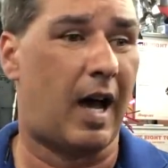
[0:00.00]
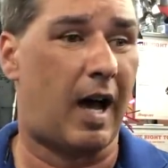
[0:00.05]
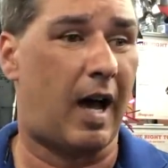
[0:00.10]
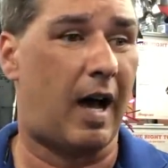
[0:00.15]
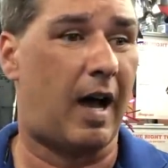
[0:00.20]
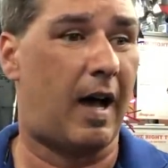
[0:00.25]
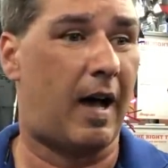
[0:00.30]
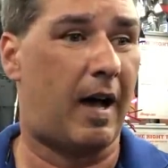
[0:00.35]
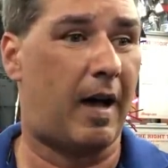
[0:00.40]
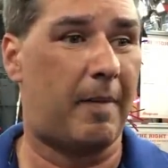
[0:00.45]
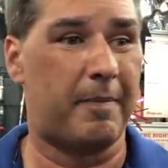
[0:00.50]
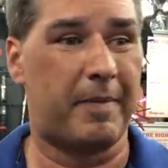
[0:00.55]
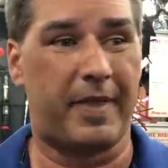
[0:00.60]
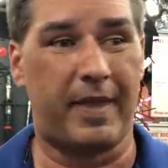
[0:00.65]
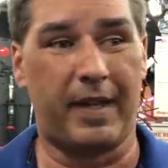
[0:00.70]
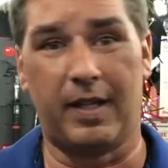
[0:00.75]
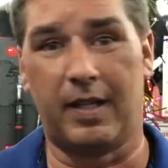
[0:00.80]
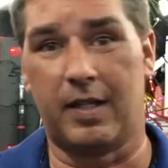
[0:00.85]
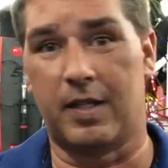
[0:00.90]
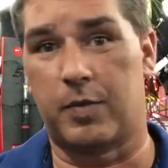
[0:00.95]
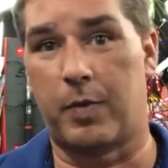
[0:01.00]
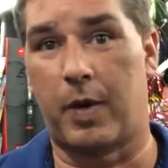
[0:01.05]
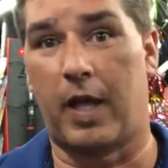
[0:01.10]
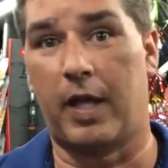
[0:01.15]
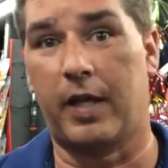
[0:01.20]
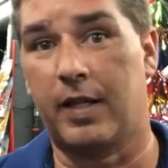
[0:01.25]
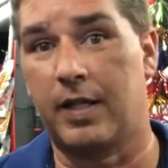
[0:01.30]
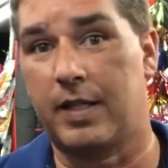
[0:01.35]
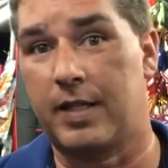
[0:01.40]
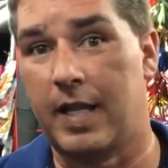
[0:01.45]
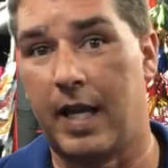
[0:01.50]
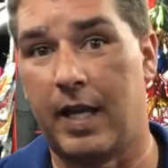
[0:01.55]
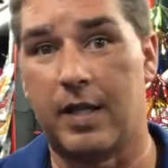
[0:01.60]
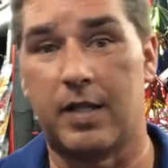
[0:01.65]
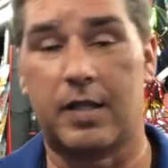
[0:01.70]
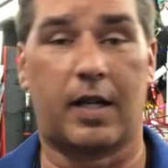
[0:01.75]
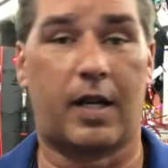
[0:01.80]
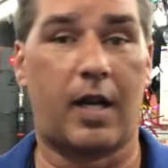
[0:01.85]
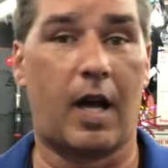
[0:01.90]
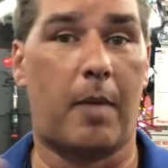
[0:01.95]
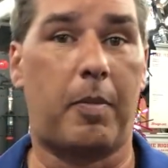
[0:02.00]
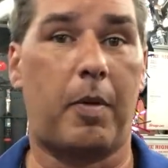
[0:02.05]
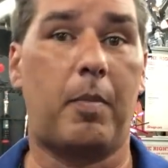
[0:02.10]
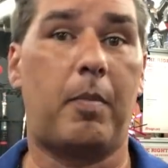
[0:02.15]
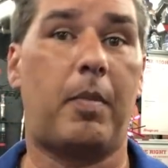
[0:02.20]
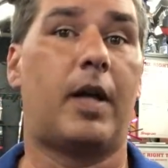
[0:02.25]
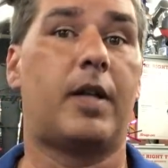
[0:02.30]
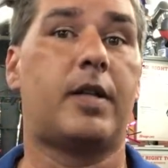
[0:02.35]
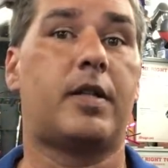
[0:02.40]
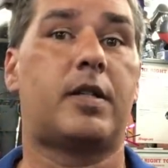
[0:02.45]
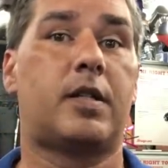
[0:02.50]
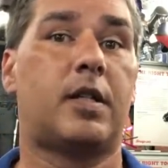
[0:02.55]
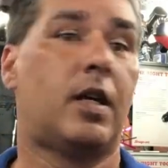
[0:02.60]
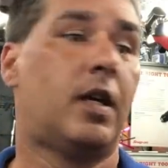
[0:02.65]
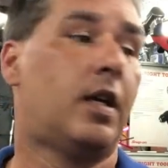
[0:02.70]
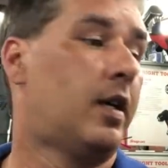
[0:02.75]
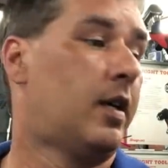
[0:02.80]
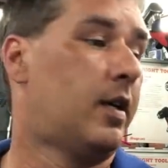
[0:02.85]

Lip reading: I'm thinking it's probably going to take us a couple months,